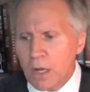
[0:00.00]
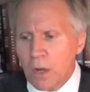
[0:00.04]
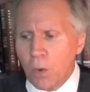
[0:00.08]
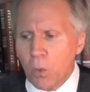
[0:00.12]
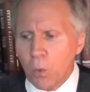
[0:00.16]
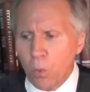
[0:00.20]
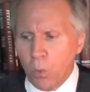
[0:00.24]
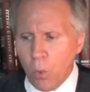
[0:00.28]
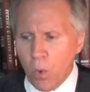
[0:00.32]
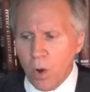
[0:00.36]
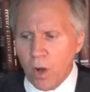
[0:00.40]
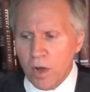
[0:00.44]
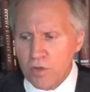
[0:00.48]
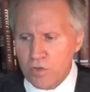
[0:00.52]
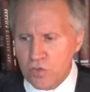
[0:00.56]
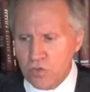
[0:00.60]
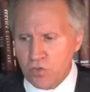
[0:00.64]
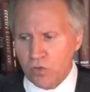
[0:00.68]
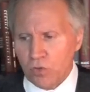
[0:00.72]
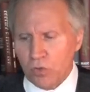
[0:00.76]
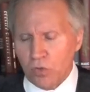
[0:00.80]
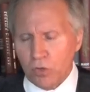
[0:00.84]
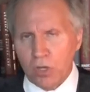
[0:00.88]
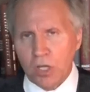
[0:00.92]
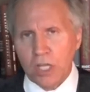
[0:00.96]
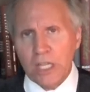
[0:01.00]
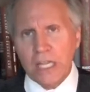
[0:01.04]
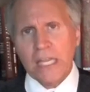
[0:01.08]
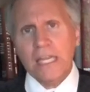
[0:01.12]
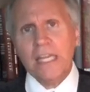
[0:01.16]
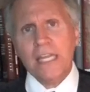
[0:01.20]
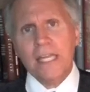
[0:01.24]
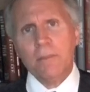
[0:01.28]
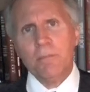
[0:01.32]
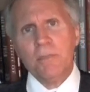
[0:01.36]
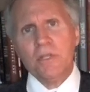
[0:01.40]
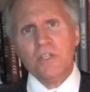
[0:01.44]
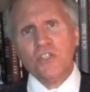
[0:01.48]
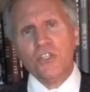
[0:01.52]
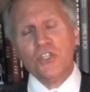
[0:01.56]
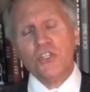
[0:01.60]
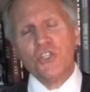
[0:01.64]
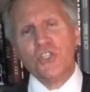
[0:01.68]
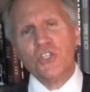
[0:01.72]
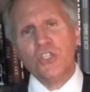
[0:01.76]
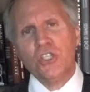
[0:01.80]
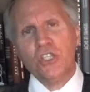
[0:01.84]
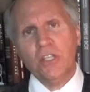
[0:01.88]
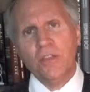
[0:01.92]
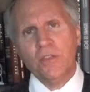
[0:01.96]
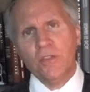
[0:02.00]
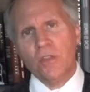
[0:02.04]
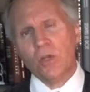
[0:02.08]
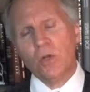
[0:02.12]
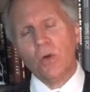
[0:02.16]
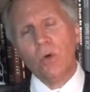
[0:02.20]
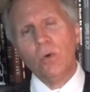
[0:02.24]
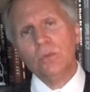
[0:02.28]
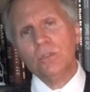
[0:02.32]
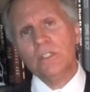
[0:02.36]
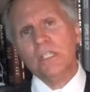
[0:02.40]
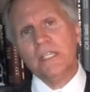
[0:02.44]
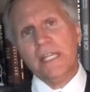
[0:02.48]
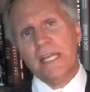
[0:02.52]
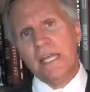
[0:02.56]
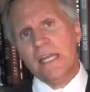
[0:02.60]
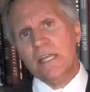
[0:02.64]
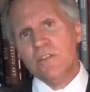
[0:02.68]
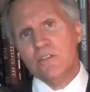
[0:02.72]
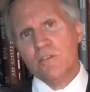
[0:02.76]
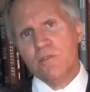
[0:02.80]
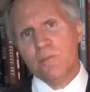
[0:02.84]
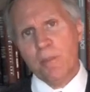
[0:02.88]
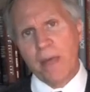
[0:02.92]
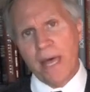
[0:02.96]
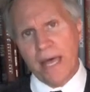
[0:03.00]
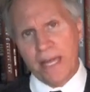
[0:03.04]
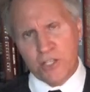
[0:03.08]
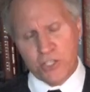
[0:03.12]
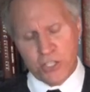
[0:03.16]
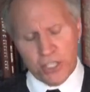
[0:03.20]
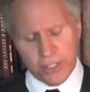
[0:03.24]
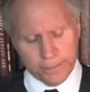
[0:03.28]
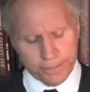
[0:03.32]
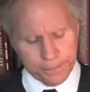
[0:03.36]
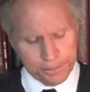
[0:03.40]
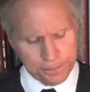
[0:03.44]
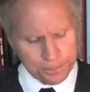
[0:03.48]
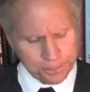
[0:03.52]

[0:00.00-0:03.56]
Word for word: was the leading magician in the golden age of magic.